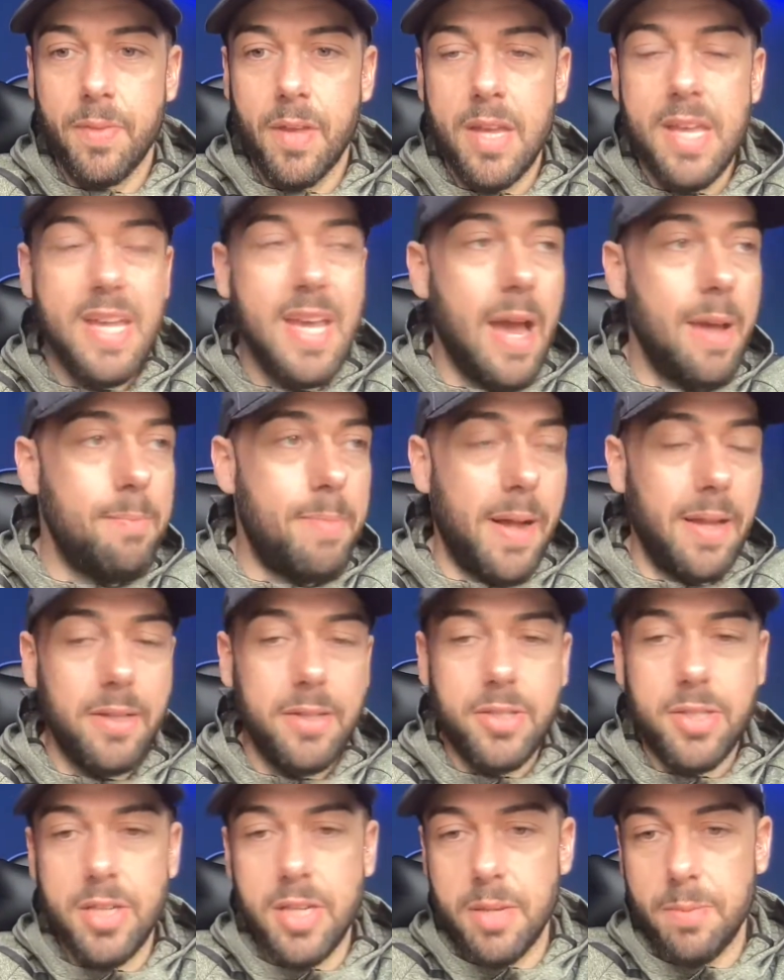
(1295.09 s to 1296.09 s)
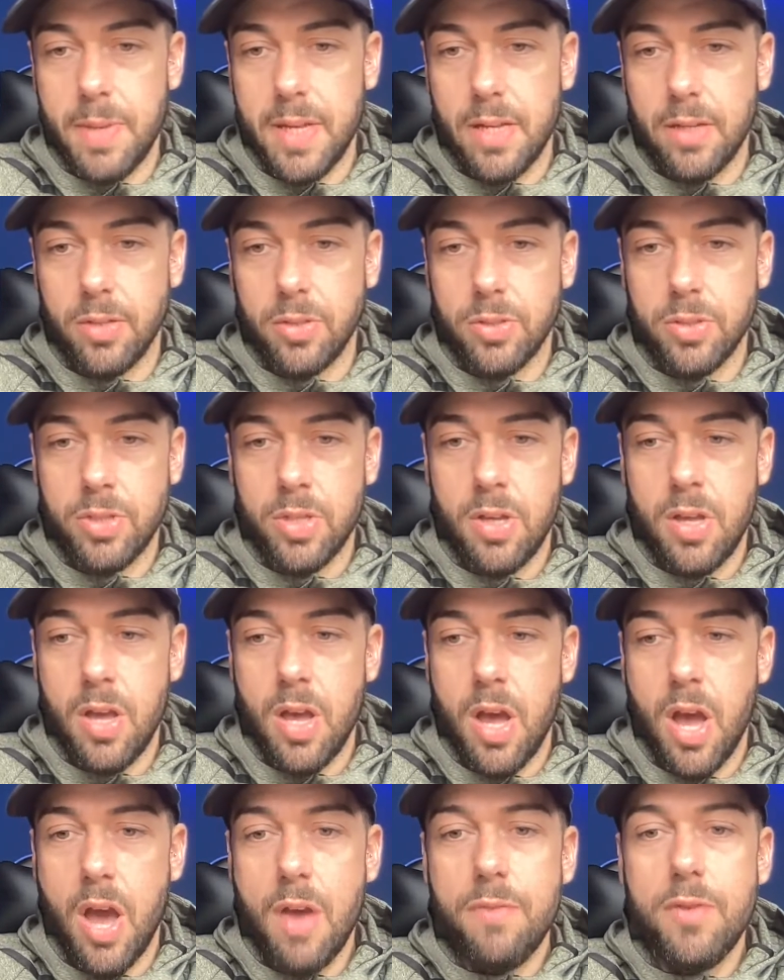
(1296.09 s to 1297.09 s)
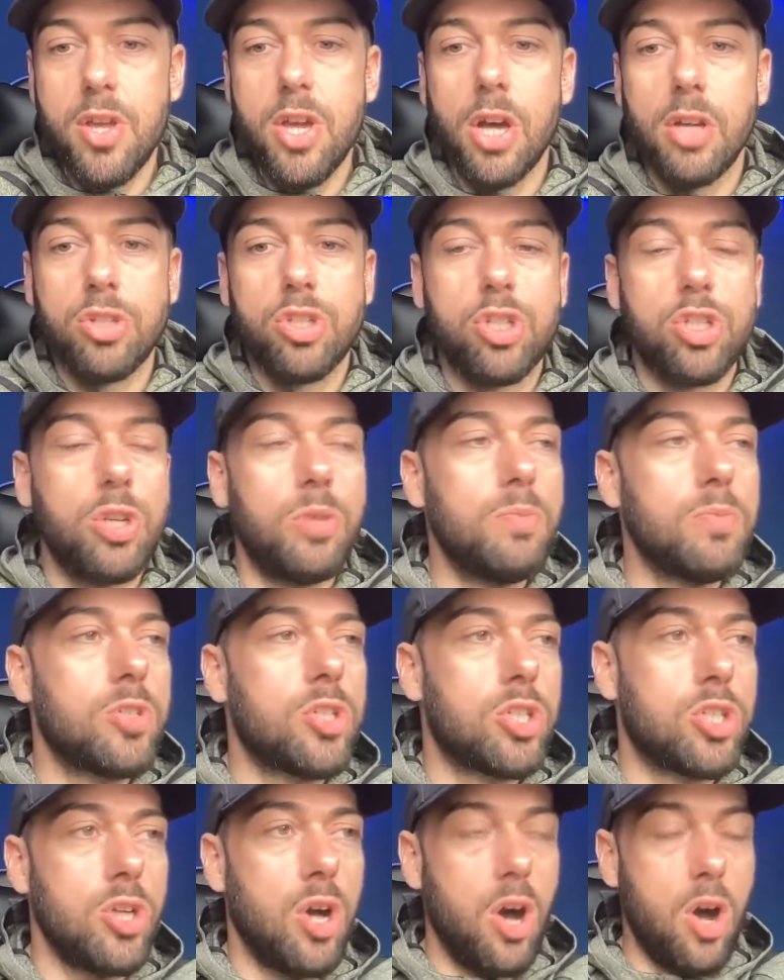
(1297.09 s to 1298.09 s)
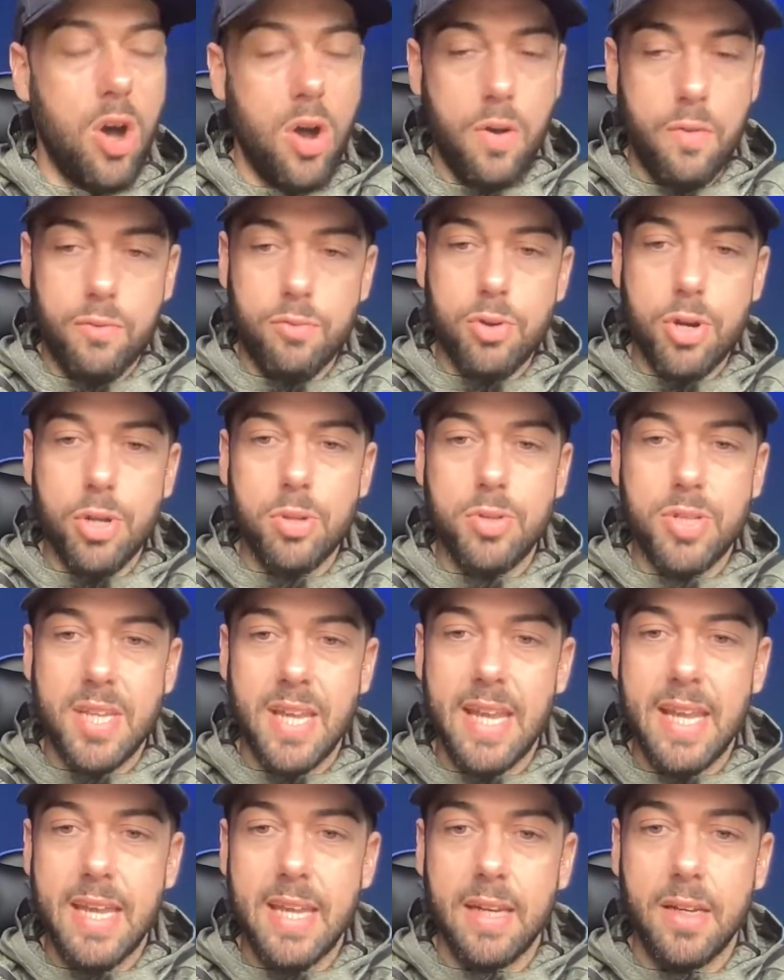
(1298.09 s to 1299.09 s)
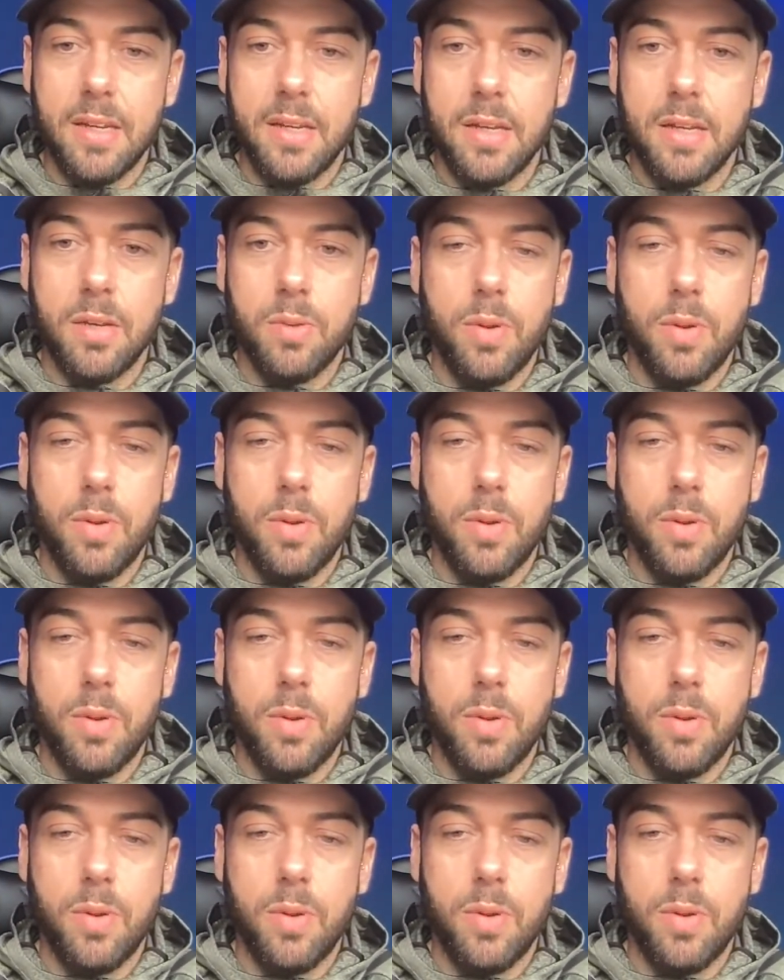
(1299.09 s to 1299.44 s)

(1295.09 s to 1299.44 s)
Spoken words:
Are you getting balance in your meals? Have you got some sort of routine